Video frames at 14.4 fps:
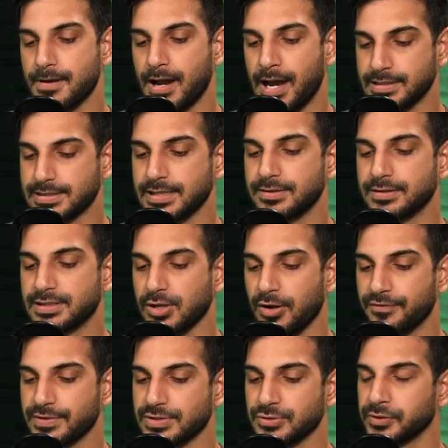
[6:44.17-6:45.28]
I say the
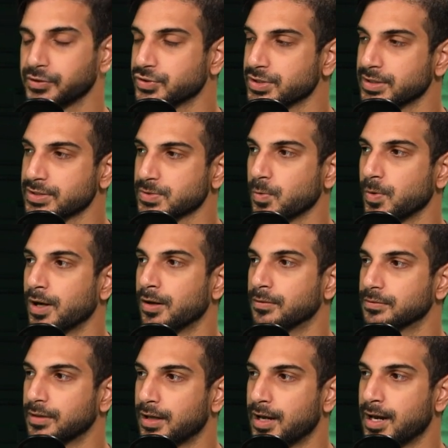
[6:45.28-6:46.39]
Dolphins are legit as well.
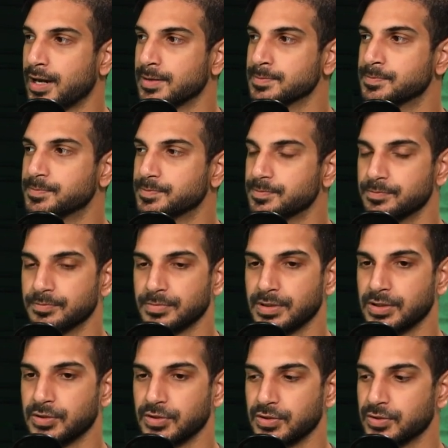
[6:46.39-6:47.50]
Yeah. Um, there we go.
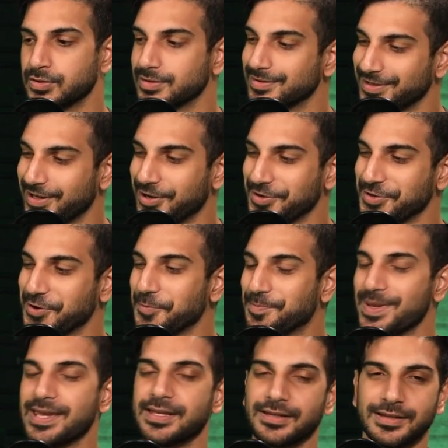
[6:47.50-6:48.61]
You, you, you know, you don't
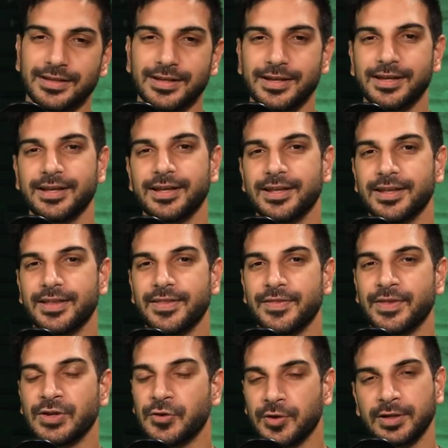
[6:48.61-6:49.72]
beat
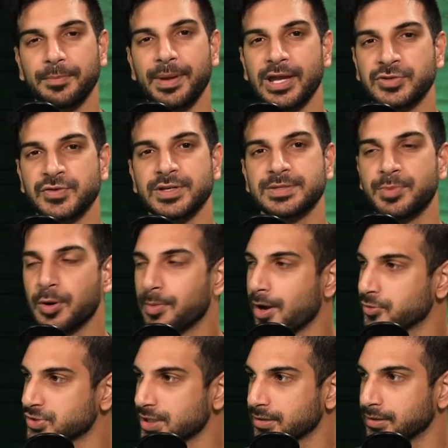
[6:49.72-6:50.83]
the New England Patriots. Bill
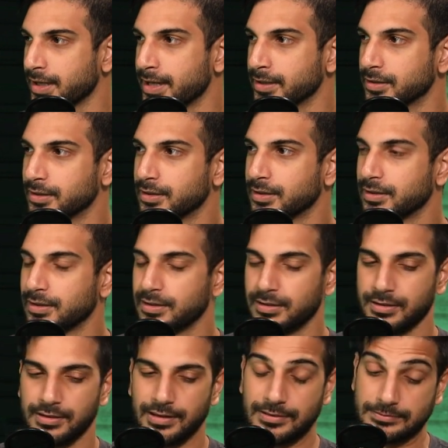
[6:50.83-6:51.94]
Belichick led.
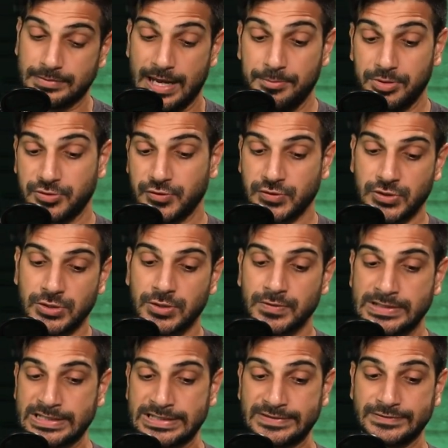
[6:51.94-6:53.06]
Uh, Matt Patricia calling
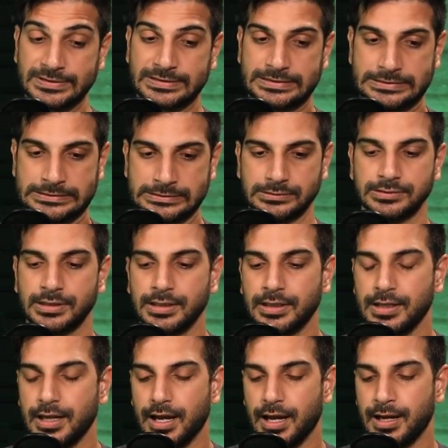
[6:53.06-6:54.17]
the offense. Ugh.
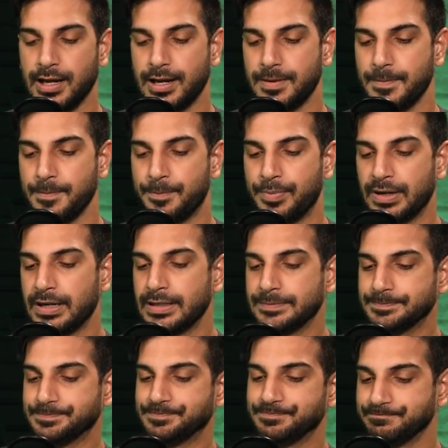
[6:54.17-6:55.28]
Uh,
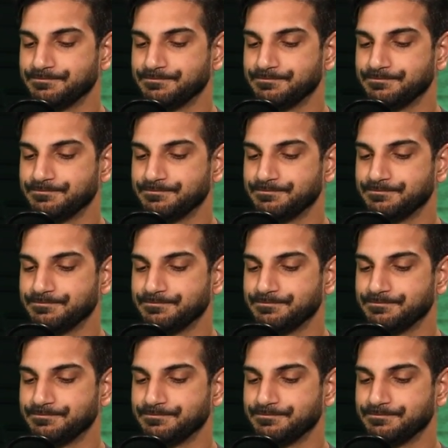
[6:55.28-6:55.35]
but, yeah.